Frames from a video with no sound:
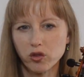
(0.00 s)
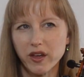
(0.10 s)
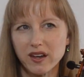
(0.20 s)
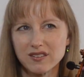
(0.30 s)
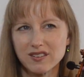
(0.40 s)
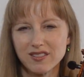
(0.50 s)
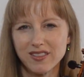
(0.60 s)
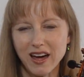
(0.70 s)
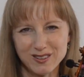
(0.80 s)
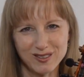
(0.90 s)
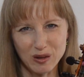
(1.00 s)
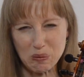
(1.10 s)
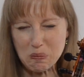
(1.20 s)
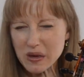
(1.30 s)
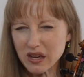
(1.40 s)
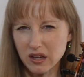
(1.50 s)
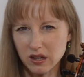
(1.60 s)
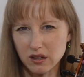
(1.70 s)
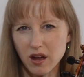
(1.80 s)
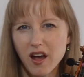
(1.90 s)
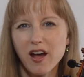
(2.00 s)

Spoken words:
that that doesn't mean